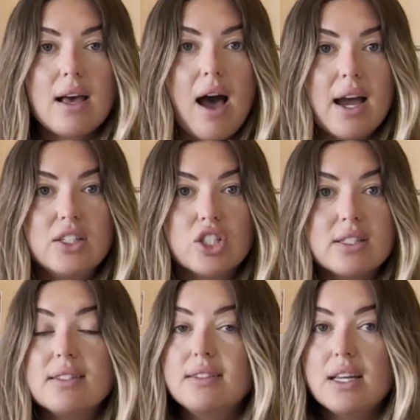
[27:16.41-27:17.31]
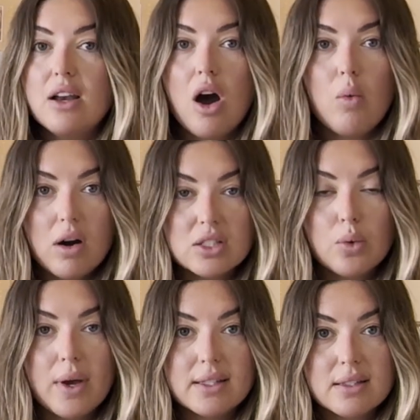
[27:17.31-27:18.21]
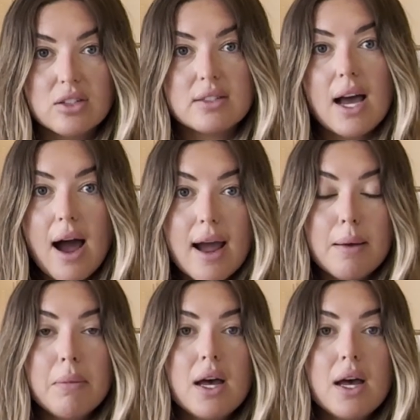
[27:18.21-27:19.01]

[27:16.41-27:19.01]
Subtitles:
I just did not want to waste their time.